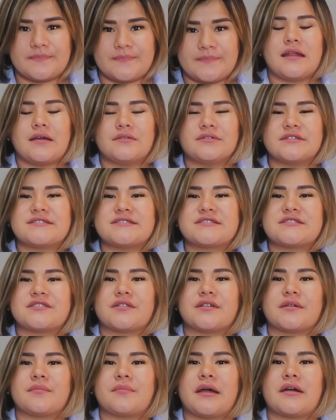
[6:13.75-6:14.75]
Now let's
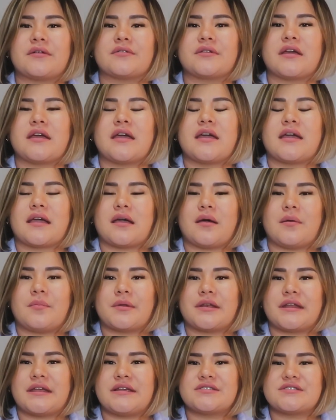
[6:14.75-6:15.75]
talk about
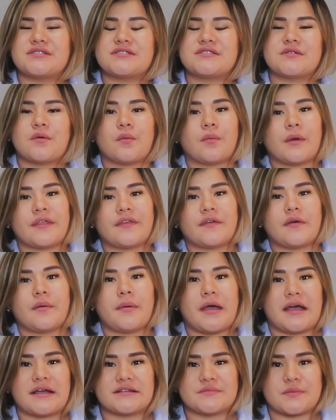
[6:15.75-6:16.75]
combinations with
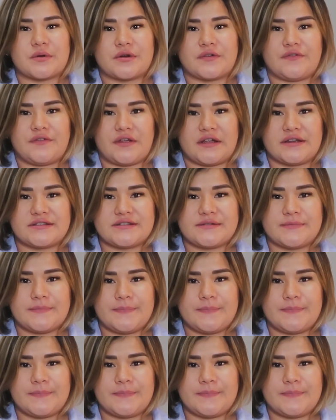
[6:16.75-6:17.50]
past perfect.